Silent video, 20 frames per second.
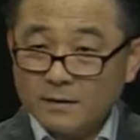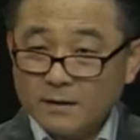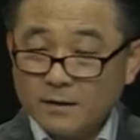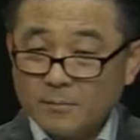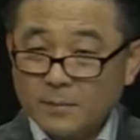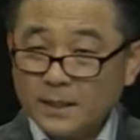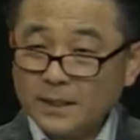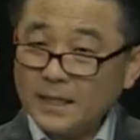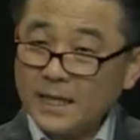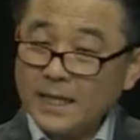
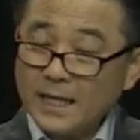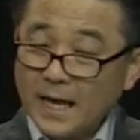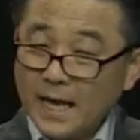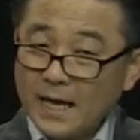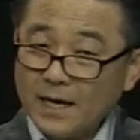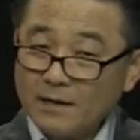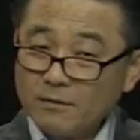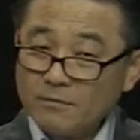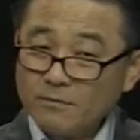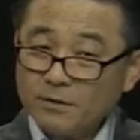But then
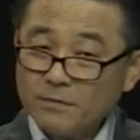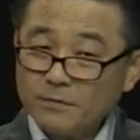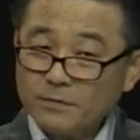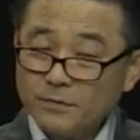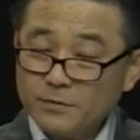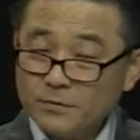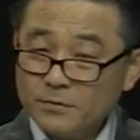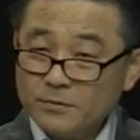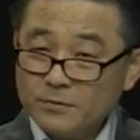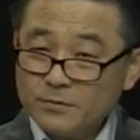A
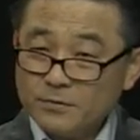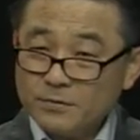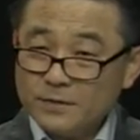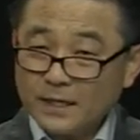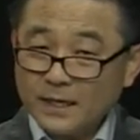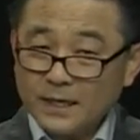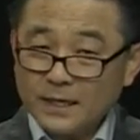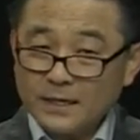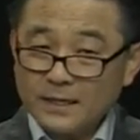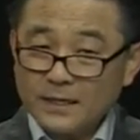refuses
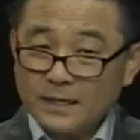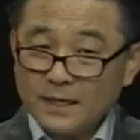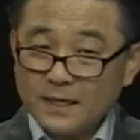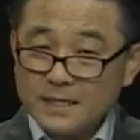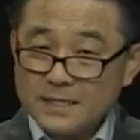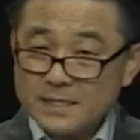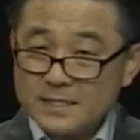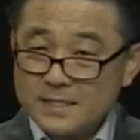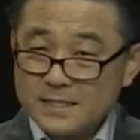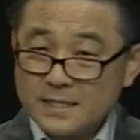and
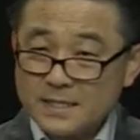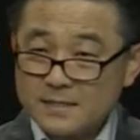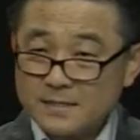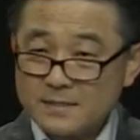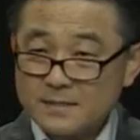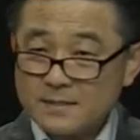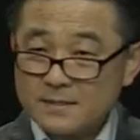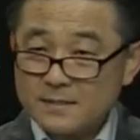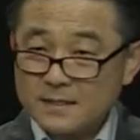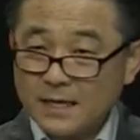
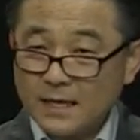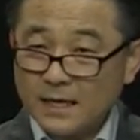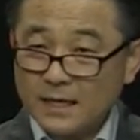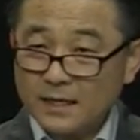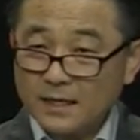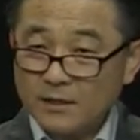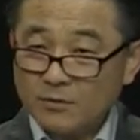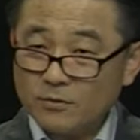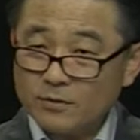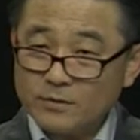insists,
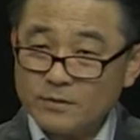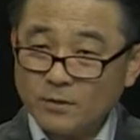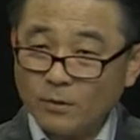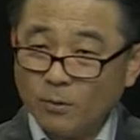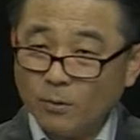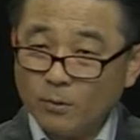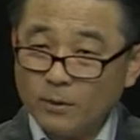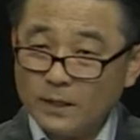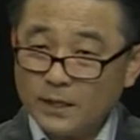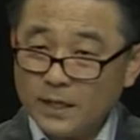saying it was an
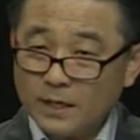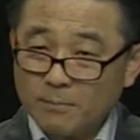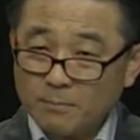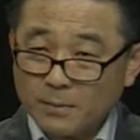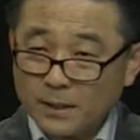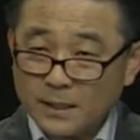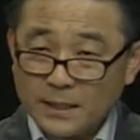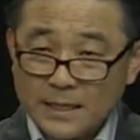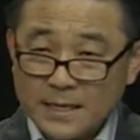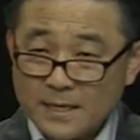oil leak,
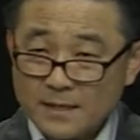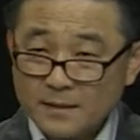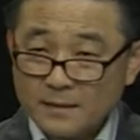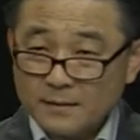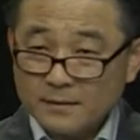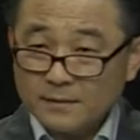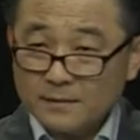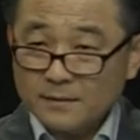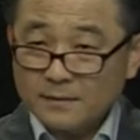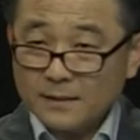buddy.
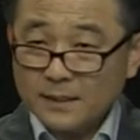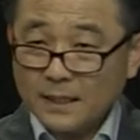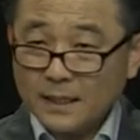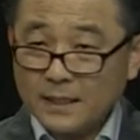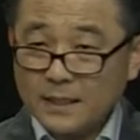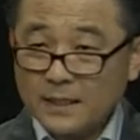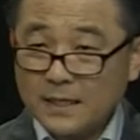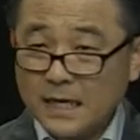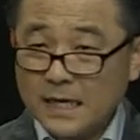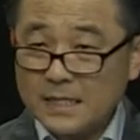
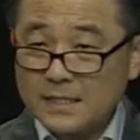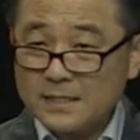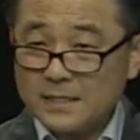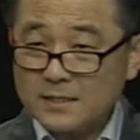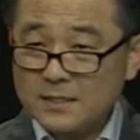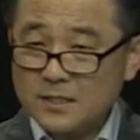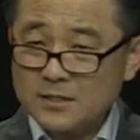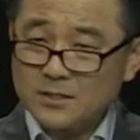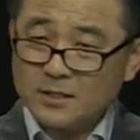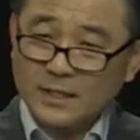And then R
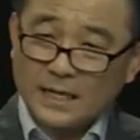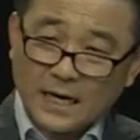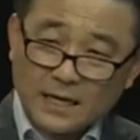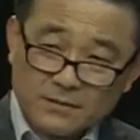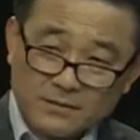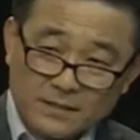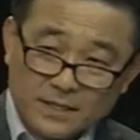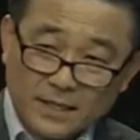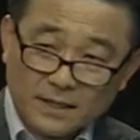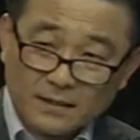says it's a
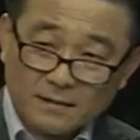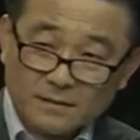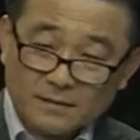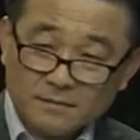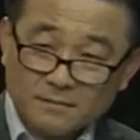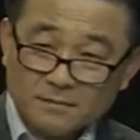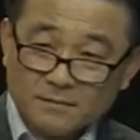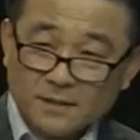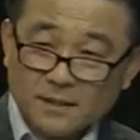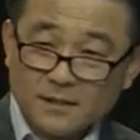gas leak.
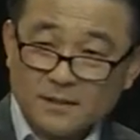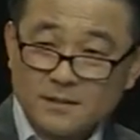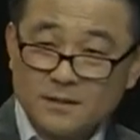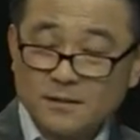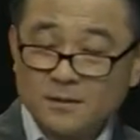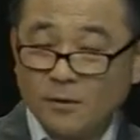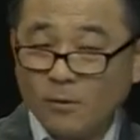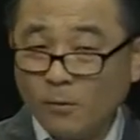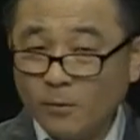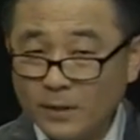It's
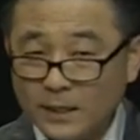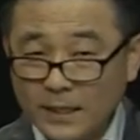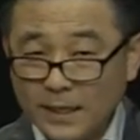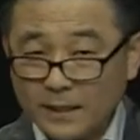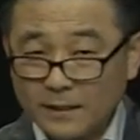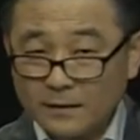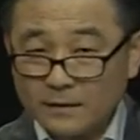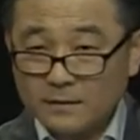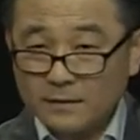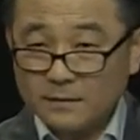an oil
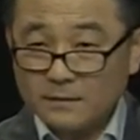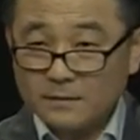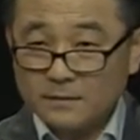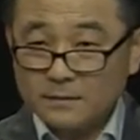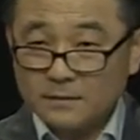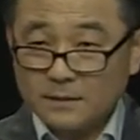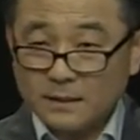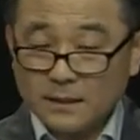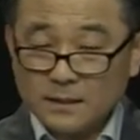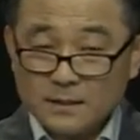leak.
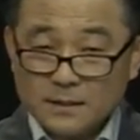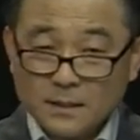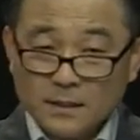Right?